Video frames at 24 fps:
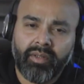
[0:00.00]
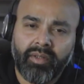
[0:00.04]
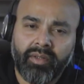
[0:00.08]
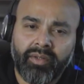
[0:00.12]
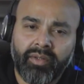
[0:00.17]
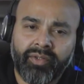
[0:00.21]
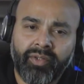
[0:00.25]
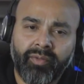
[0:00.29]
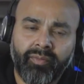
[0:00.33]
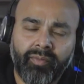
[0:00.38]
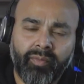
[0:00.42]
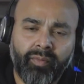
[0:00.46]

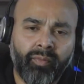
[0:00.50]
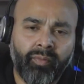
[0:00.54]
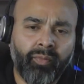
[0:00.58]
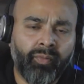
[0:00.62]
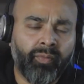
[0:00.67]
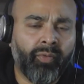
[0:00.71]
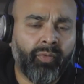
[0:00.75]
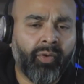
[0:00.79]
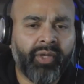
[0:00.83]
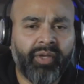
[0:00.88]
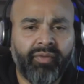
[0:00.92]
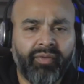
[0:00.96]
So
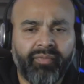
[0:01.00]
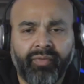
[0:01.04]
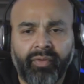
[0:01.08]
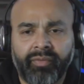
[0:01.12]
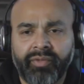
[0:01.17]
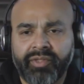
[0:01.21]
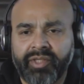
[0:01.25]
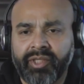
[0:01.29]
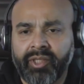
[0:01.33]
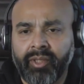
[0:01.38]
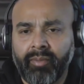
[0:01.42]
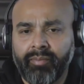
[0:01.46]

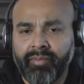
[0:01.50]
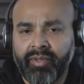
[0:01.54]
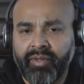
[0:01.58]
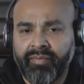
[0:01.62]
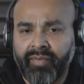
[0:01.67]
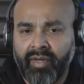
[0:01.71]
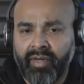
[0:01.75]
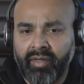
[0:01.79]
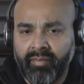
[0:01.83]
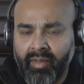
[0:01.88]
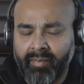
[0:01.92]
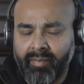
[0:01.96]
RocketPhone is a company
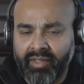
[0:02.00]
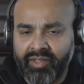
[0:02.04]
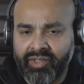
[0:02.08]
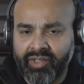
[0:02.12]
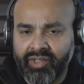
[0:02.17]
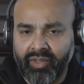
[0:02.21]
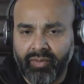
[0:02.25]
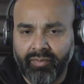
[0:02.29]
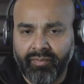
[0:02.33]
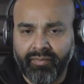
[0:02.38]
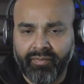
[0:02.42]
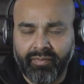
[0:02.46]
founded by
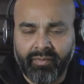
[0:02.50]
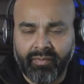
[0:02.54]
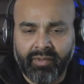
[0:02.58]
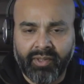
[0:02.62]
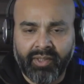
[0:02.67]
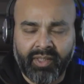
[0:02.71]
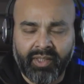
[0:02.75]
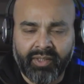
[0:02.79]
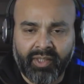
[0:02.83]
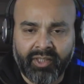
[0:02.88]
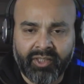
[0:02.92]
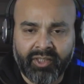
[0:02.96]
myself,
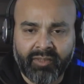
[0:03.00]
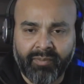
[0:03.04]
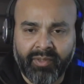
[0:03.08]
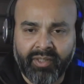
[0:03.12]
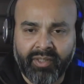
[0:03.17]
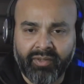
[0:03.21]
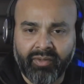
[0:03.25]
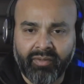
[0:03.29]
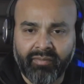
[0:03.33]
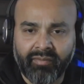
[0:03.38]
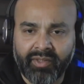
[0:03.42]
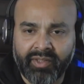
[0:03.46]
right? I
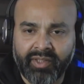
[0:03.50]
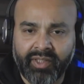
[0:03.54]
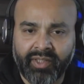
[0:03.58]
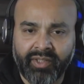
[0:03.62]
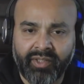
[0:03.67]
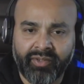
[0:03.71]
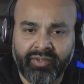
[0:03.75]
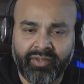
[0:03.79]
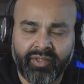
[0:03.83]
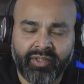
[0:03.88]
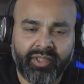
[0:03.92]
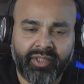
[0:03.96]
spent over 10
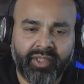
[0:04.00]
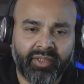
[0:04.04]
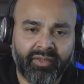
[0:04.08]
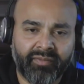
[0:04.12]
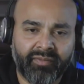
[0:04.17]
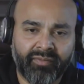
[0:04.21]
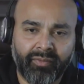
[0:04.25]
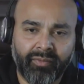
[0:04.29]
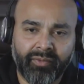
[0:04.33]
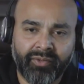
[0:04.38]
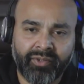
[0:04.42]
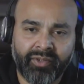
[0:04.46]
years at
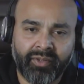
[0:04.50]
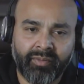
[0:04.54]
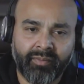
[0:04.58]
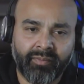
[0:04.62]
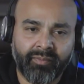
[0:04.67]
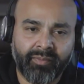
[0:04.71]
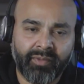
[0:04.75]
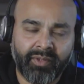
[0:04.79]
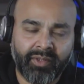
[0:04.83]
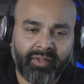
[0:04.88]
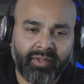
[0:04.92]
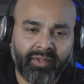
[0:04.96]

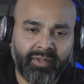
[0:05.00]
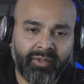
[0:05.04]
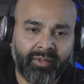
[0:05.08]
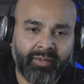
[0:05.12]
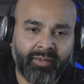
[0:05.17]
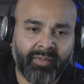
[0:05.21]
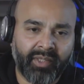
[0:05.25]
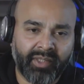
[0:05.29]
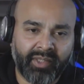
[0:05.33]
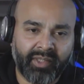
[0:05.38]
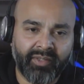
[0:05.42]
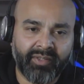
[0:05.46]
Salesforce.
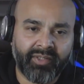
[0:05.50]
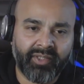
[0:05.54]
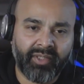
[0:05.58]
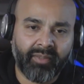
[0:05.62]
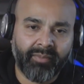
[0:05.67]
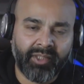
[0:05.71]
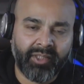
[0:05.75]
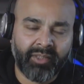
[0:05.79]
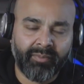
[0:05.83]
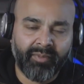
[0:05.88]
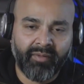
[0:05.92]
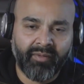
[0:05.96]
You might consider
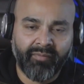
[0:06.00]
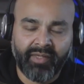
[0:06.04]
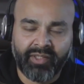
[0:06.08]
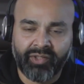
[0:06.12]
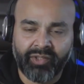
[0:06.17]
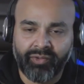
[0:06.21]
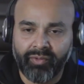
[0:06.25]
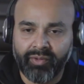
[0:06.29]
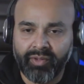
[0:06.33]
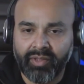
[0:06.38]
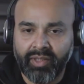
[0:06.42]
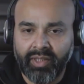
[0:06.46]
me to be a
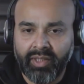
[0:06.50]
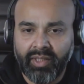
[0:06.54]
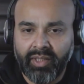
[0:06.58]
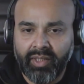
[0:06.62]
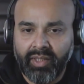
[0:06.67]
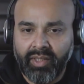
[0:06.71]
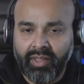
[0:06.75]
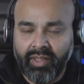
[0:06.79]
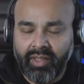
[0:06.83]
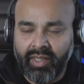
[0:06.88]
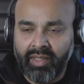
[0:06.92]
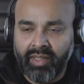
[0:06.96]
veteran.
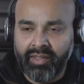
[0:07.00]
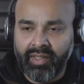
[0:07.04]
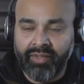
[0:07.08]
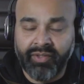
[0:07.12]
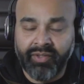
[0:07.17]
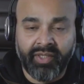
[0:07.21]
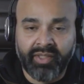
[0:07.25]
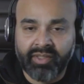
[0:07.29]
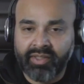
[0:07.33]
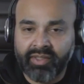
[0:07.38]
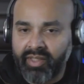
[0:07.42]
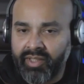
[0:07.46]
And
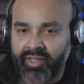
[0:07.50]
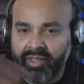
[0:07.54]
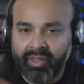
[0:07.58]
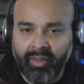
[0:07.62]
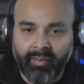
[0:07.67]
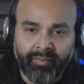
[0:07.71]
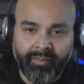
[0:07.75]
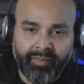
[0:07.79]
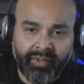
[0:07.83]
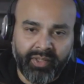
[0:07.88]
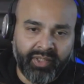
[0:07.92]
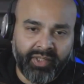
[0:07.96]
the entire
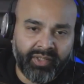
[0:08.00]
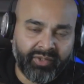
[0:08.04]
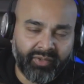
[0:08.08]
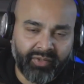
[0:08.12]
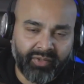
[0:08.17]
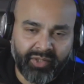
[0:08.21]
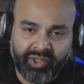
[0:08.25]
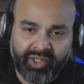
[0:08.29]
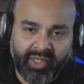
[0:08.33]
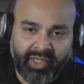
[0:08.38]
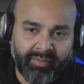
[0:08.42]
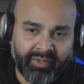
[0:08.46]
company is sort
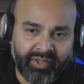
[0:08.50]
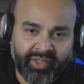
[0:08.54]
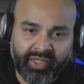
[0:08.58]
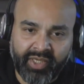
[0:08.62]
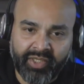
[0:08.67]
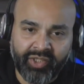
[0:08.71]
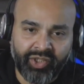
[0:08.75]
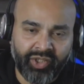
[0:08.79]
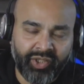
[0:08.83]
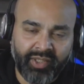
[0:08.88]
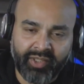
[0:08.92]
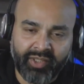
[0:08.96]
of shamelessly
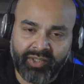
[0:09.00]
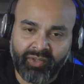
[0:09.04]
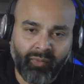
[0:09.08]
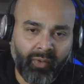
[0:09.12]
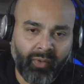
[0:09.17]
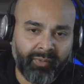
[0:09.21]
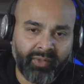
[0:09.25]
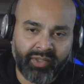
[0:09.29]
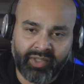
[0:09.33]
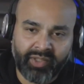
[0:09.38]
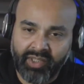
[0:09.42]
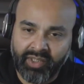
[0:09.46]
engineered to
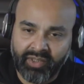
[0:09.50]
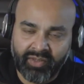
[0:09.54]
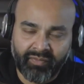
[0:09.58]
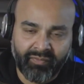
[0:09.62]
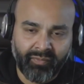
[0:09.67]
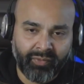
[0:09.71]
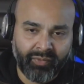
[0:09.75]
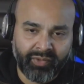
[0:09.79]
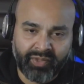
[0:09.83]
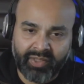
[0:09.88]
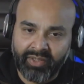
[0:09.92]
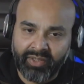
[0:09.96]
work with
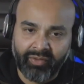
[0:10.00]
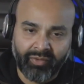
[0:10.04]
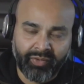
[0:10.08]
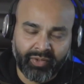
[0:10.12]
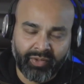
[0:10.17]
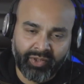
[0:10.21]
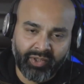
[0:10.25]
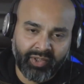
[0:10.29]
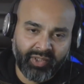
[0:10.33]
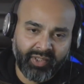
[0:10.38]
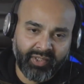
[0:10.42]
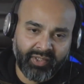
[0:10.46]
Salesforce
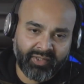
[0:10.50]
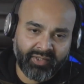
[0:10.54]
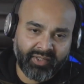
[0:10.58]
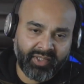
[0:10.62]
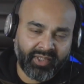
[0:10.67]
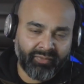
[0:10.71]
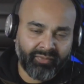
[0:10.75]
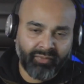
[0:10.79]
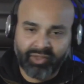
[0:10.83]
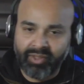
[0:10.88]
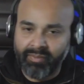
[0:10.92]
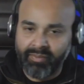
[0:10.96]
technology,
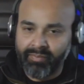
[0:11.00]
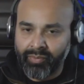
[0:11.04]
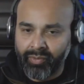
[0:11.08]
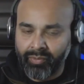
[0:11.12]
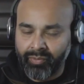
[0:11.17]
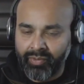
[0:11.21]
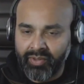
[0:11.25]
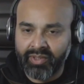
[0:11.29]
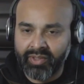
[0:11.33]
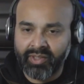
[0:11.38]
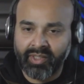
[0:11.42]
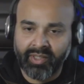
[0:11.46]
Salesforce
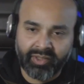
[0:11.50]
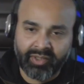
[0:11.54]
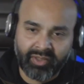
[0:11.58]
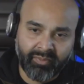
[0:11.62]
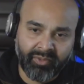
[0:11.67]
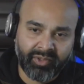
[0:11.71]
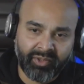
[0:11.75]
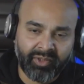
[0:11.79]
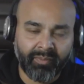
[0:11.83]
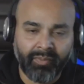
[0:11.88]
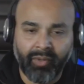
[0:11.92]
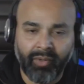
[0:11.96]
employees,
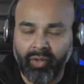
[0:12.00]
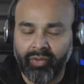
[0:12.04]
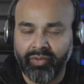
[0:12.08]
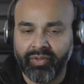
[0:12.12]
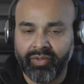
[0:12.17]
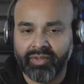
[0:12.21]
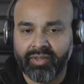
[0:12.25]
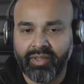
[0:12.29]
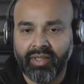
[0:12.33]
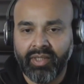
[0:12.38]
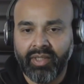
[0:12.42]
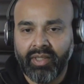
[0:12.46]
customers, and
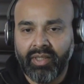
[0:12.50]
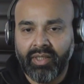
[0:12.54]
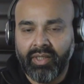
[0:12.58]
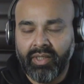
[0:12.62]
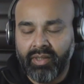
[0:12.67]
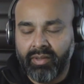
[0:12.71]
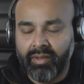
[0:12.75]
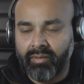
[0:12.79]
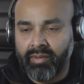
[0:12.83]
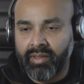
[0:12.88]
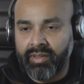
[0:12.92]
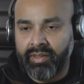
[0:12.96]
partners,
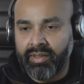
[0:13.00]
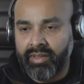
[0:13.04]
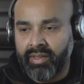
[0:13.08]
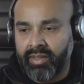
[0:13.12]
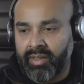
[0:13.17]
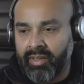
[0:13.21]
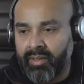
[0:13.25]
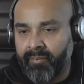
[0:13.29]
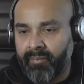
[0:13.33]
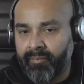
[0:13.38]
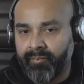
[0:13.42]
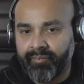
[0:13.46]
right?
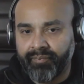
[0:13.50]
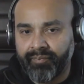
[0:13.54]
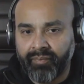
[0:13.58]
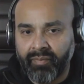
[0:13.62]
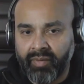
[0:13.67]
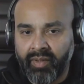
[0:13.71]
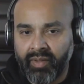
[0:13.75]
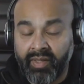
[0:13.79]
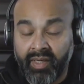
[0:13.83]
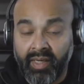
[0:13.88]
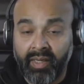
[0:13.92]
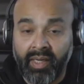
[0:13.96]
And
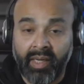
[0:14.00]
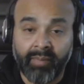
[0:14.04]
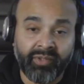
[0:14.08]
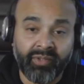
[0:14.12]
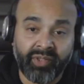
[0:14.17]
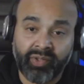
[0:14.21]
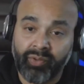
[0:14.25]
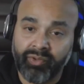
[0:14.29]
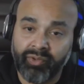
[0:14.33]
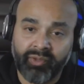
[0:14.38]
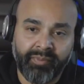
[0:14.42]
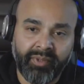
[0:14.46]
I'm a
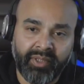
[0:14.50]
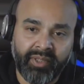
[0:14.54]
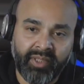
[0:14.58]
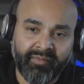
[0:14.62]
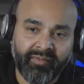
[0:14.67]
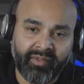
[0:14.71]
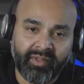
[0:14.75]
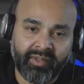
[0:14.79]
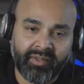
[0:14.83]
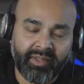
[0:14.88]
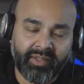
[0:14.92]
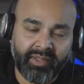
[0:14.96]
staunch
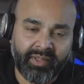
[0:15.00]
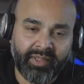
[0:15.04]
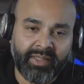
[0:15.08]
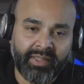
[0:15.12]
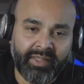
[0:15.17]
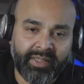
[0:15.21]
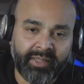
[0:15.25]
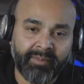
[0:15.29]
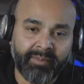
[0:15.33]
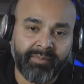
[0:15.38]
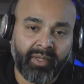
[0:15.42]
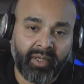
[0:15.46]
believer
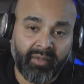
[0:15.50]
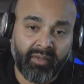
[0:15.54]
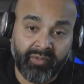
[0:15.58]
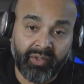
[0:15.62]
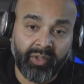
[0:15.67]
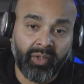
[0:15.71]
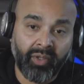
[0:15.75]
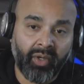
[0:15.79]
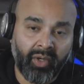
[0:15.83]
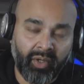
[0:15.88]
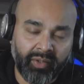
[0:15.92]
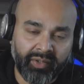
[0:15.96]
in the power of
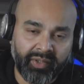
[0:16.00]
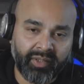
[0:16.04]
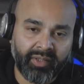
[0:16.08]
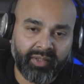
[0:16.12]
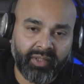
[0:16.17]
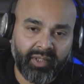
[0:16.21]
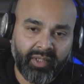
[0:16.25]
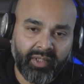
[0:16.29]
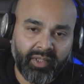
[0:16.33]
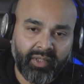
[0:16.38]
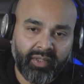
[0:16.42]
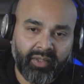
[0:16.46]
the
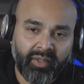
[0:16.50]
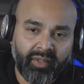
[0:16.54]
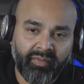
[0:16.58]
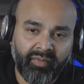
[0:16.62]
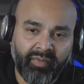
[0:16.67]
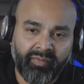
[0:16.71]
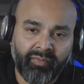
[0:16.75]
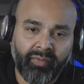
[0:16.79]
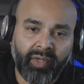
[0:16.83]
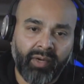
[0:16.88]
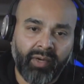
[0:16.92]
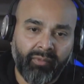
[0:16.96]
Ohana,
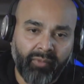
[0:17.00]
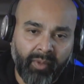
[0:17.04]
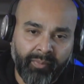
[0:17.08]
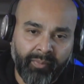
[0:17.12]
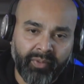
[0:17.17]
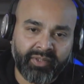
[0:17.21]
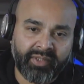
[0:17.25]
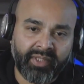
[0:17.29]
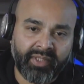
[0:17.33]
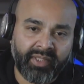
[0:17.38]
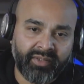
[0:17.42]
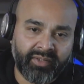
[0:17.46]
of what it
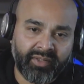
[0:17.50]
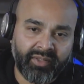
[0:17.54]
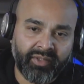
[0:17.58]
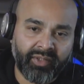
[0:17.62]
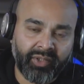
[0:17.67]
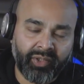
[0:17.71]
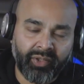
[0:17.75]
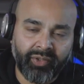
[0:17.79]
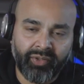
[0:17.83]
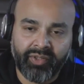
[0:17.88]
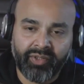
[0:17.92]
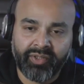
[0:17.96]
represents and
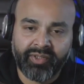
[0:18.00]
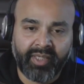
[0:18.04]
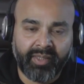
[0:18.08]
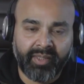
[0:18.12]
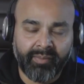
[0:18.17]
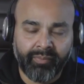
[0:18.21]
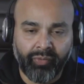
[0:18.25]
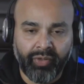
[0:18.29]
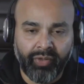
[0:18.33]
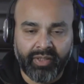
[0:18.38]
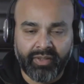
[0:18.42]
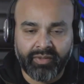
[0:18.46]
the goodness that
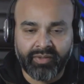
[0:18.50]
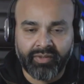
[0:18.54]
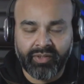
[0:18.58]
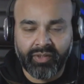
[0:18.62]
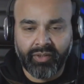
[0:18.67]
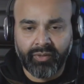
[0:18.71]
it brings.